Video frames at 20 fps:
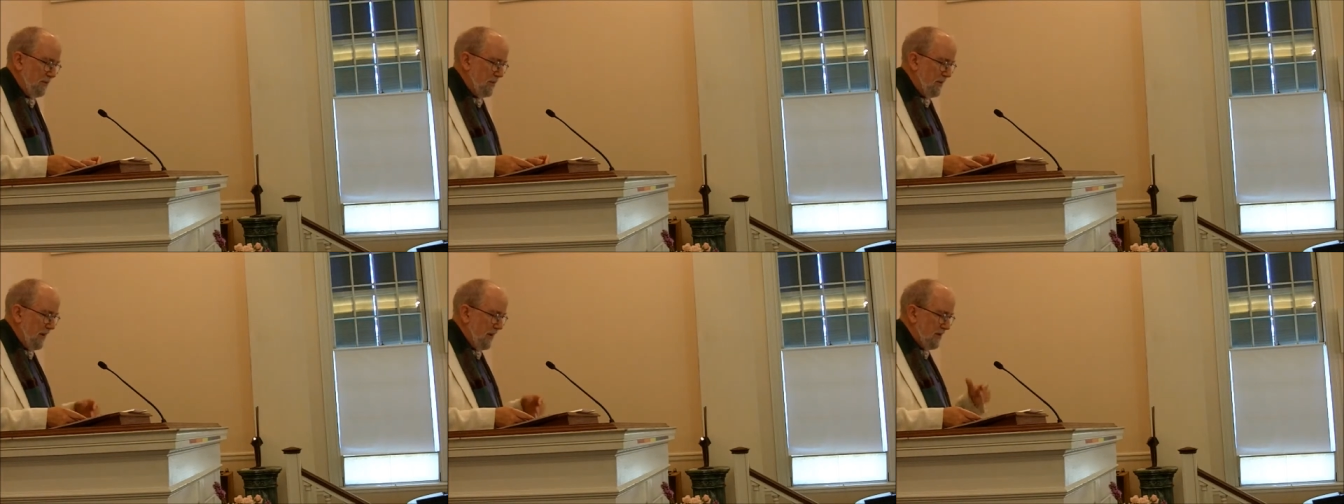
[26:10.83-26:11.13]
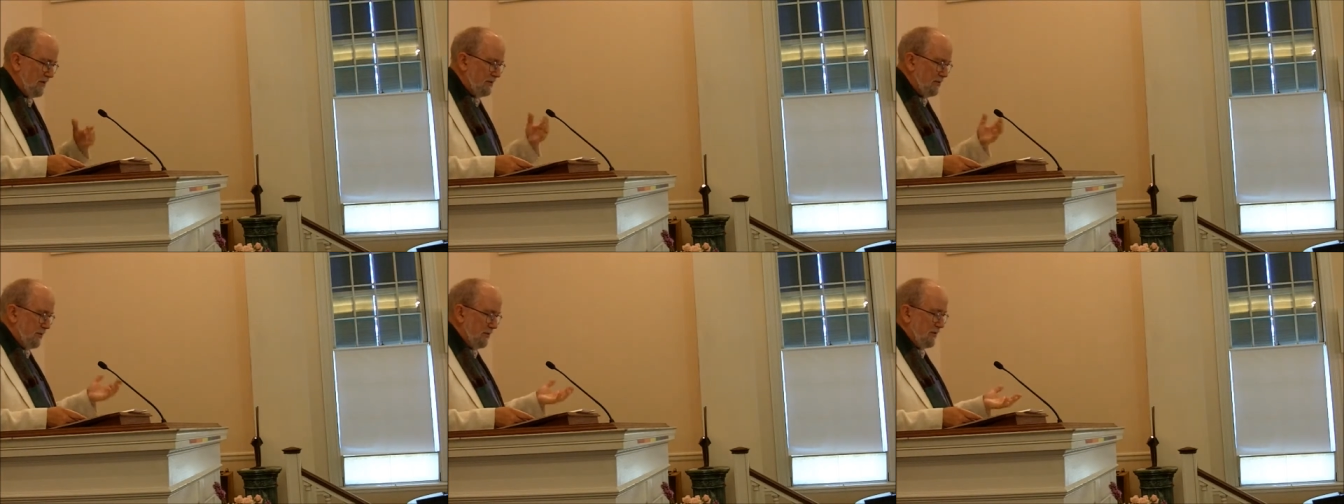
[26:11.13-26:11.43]
but
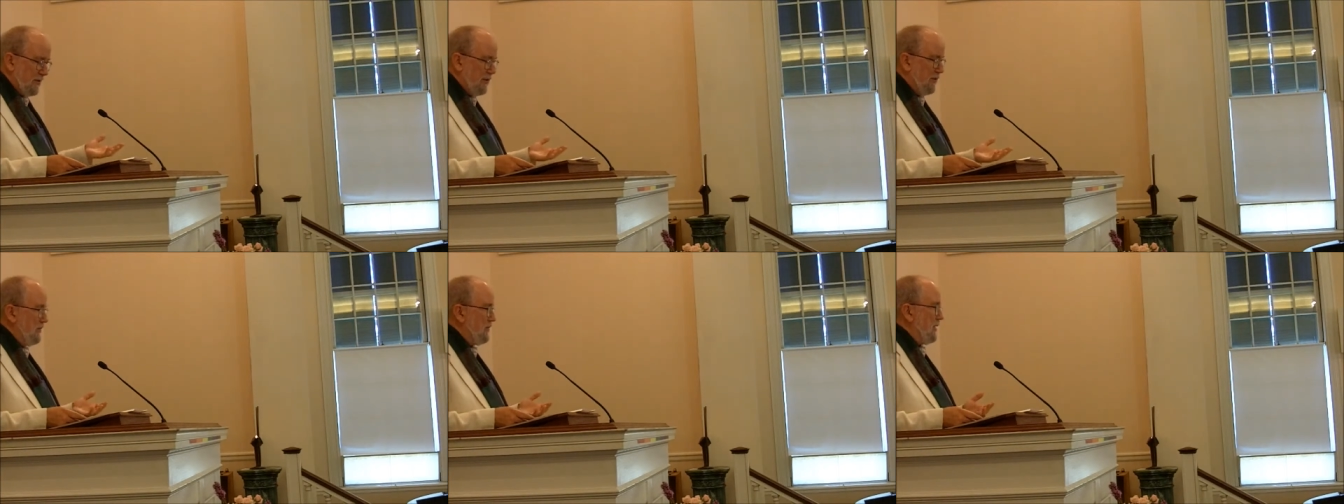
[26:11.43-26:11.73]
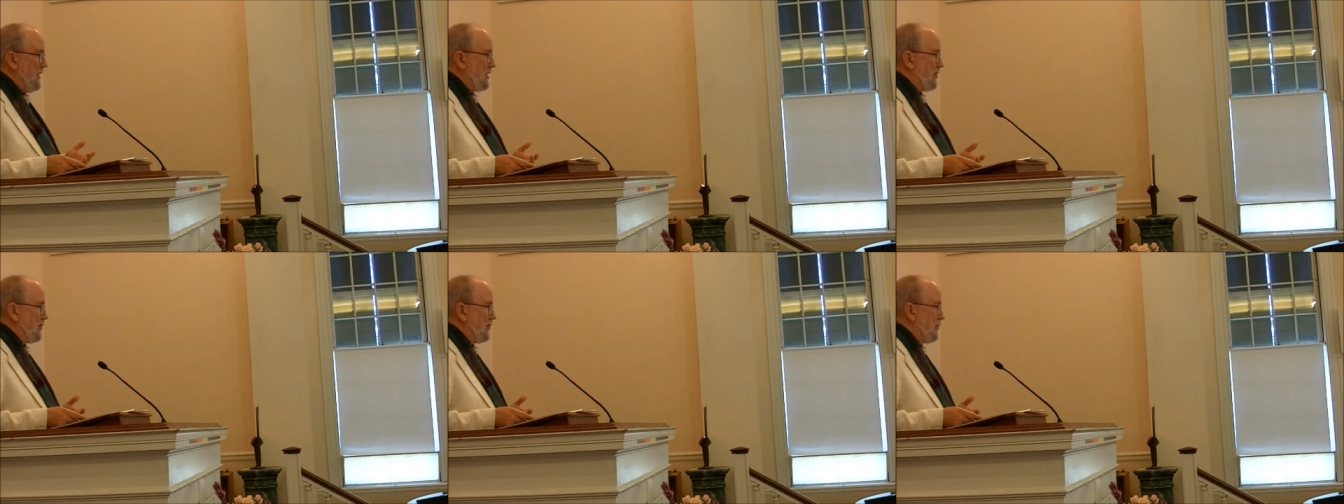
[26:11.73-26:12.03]
how does one go
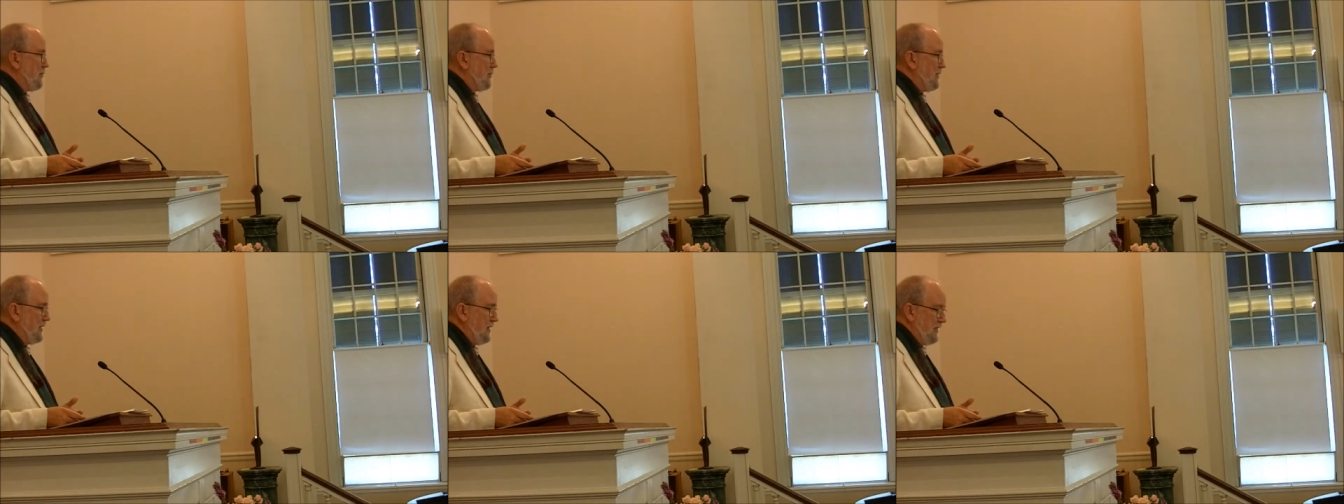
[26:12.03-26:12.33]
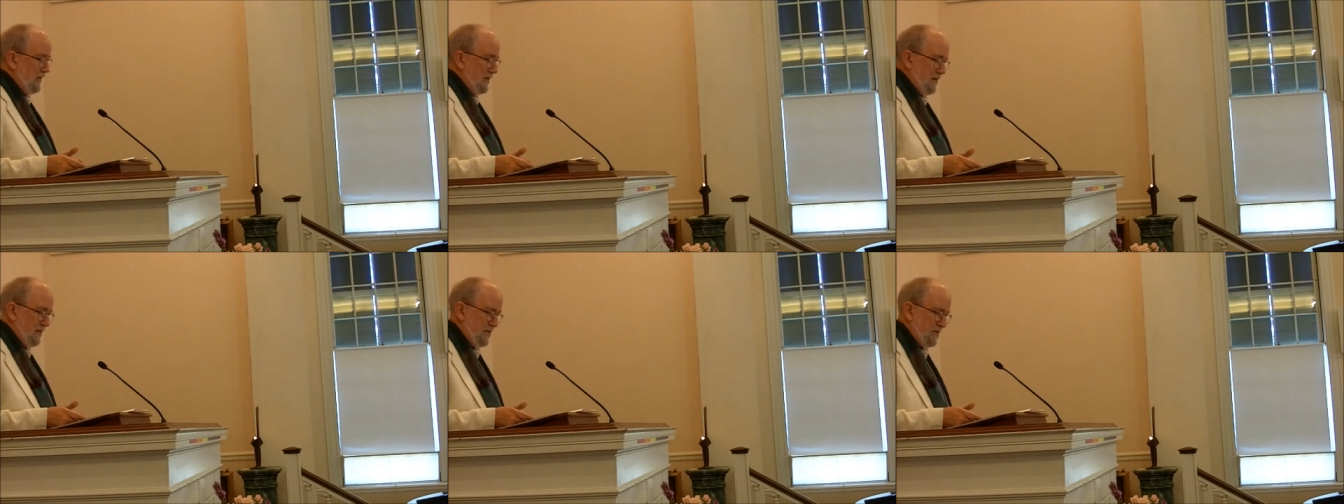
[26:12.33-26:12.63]
about
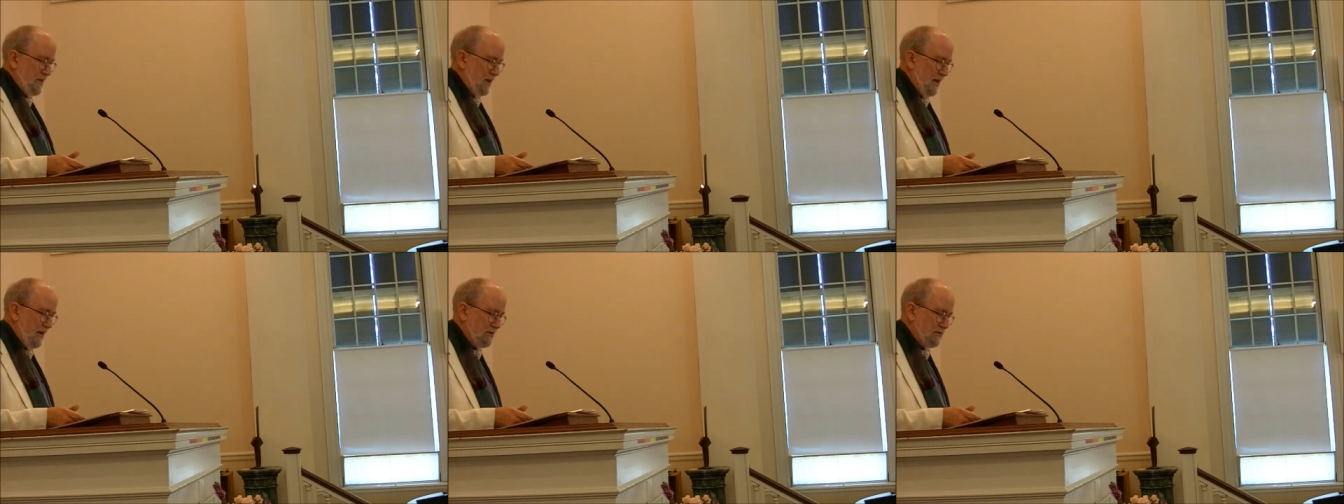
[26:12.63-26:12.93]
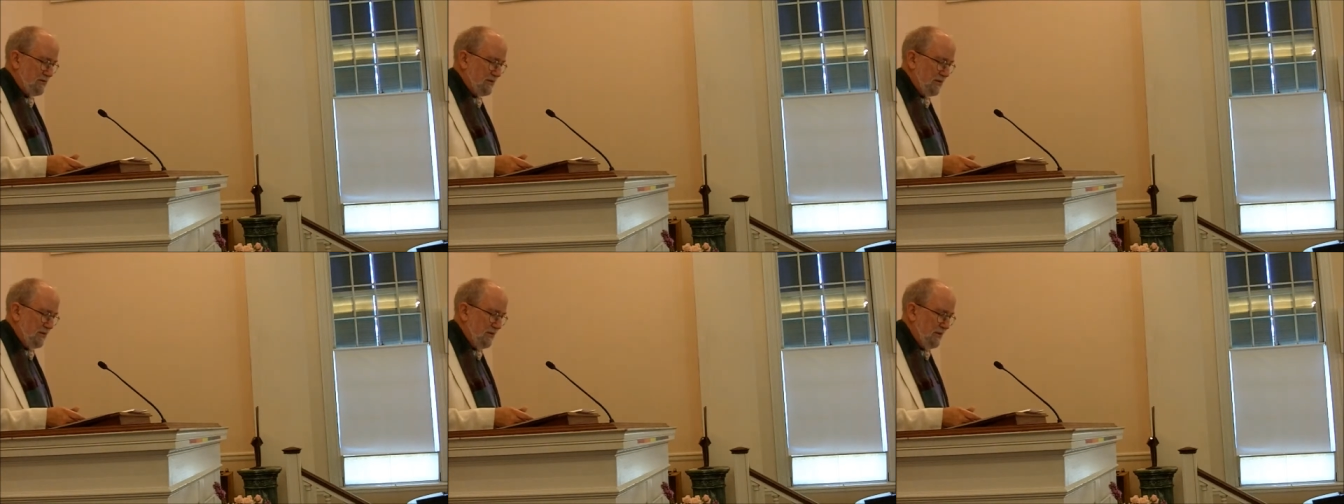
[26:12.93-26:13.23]
repealing a
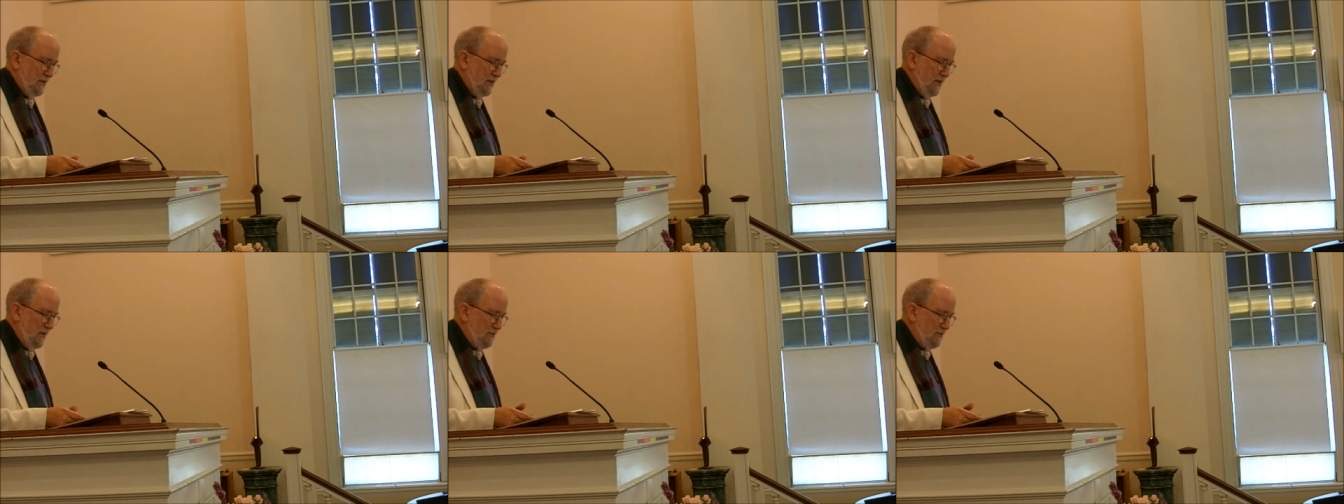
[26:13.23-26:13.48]
doctrine